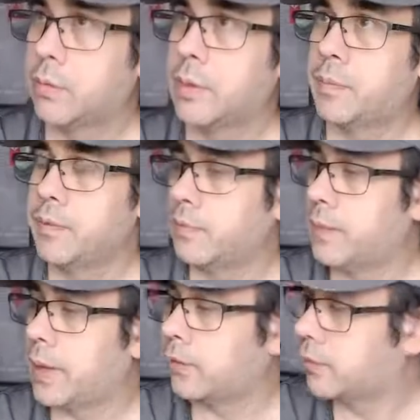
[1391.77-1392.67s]
weapons of
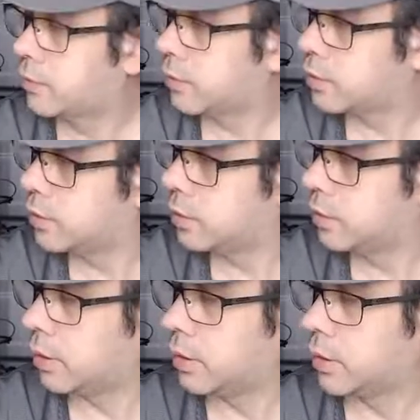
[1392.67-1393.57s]
mass
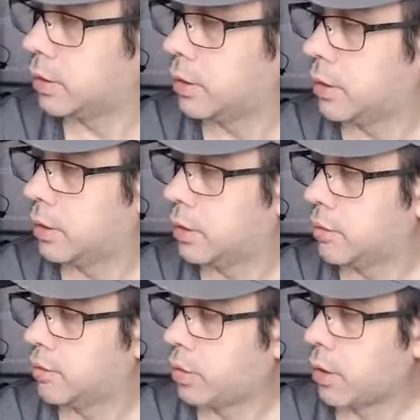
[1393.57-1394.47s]
destruction
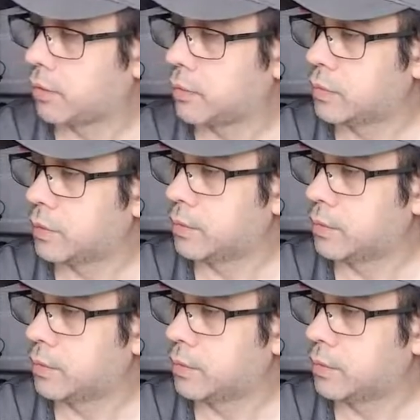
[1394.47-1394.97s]
parts that will